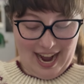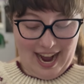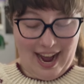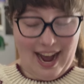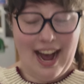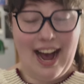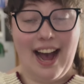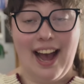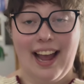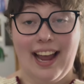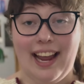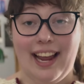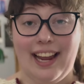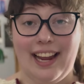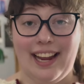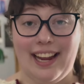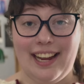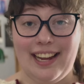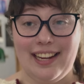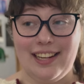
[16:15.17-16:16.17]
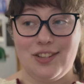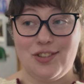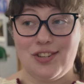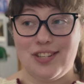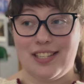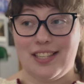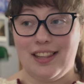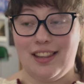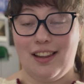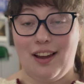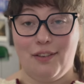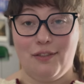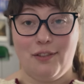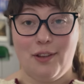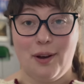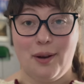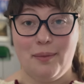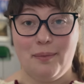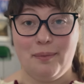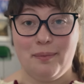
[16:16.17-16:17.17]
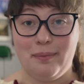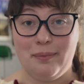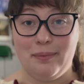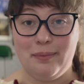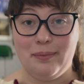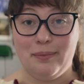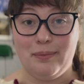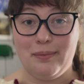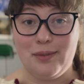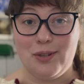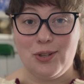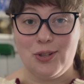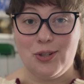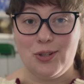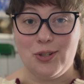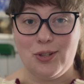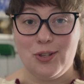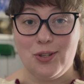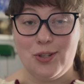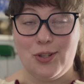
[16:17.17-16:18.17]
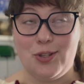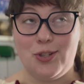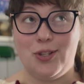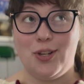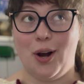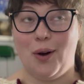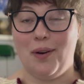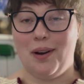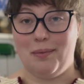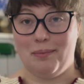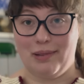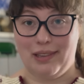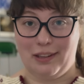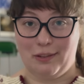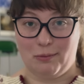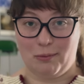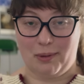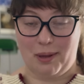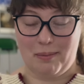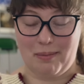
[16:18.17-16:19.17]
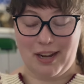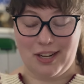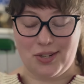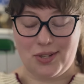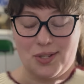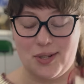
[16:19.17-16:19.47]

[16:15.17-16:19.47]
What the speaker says: I just love them so unbelievably much.